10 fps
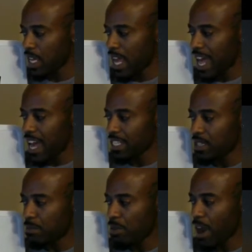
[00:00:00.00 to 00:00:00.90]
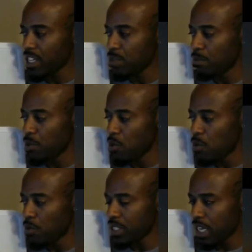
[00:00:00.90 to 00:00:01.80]
As the price
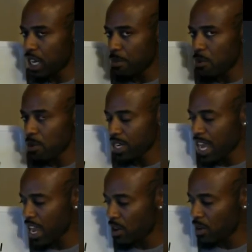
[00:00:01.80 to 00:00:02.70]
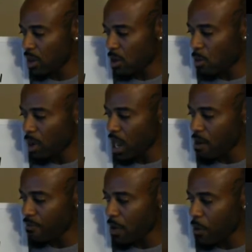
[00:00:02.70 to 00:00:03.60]
moves up or down, we are
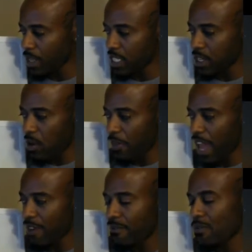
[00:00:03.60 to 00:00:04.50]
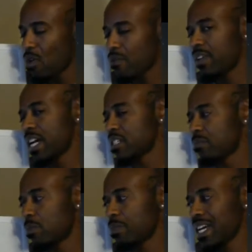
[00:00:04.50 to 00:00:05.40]
focusing on that fourth
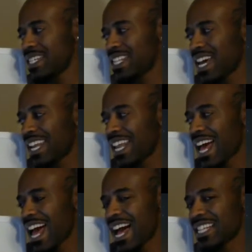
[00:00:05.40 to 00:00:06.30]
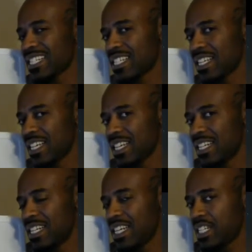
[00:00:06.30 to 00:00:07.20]
decimal place, that last
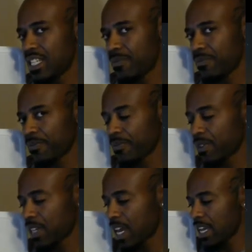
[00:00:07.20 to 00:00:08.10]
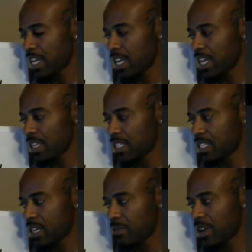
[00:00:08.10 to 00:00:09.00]
digit, okay, in this
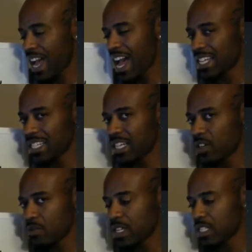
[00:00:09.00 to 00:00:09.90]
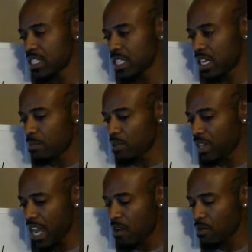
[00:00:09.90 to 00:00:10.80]
number as it increases up or
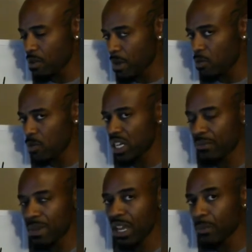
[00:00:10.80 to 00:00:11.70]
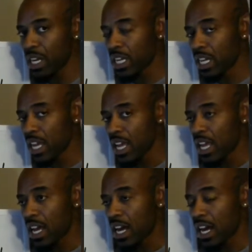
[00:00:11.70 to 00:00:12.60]
down. Remember, we can make money
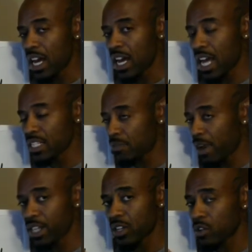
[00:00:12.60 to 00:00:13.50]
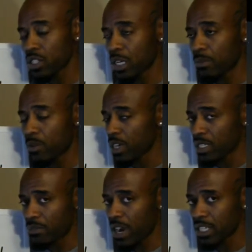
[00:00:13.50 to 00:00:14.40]
as the price goes up or as the
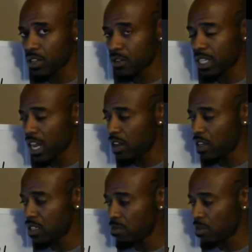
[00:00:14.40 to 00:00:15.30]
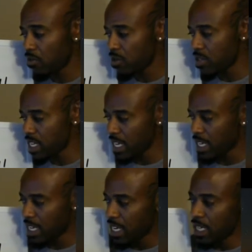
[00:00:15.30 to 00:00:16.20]
price goes down. It's a beautiful thing.
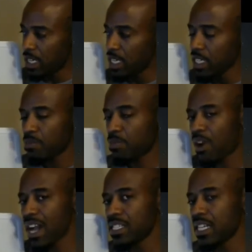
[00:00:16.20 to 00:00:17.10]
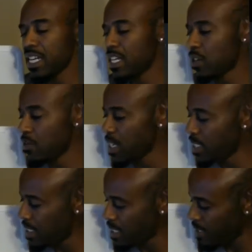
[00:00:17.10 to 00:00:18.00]
This price
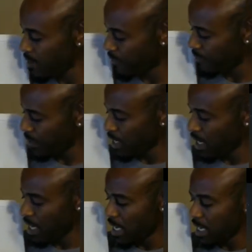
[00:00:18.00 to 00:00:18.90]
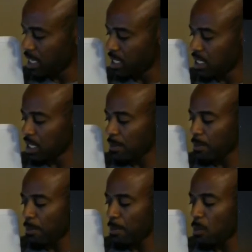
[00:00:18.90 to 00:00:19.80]
increases to
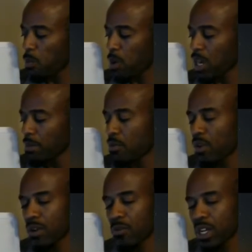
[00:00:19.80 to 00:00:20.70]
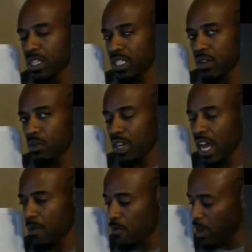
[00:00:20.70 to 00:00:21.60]

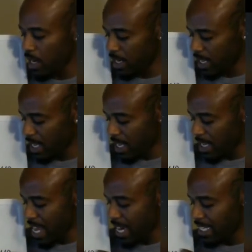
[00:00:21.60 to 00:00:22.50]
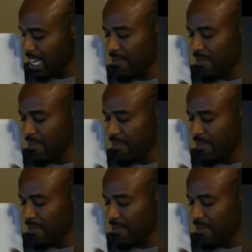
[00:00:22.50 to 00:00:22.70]
1.1091. That is a